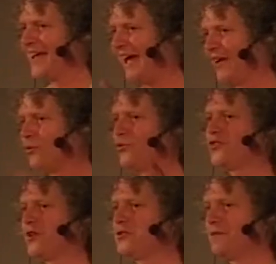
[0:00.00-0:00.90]
and
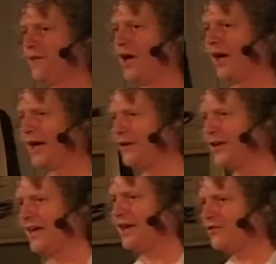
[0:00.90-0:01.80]
also divide
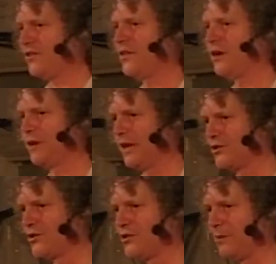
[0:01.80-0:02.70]
is in their
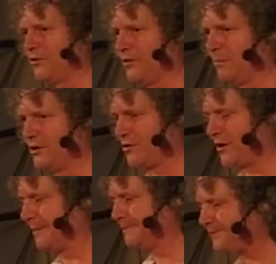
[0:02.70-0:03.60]
relationship to the mystery.